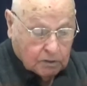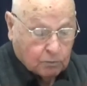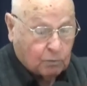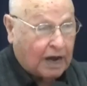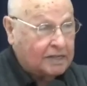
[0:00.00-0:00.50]

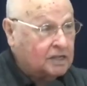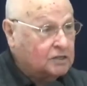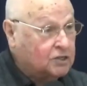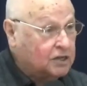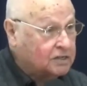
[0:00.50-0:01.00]
Why
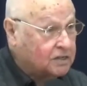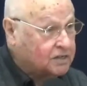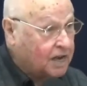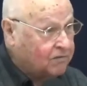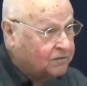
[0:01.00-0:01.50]
didn't Jesus
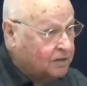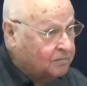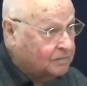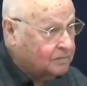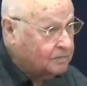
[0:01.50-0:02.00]
save
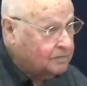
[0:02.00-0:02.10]
them?